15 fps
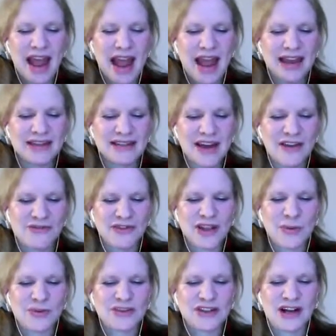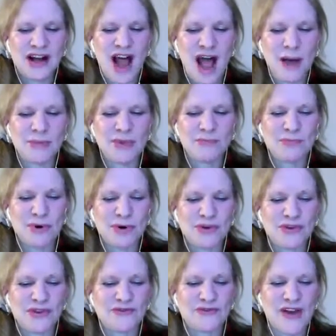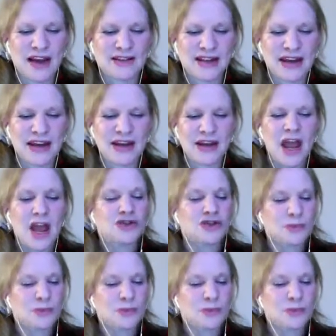anencephaly was a common birth defect in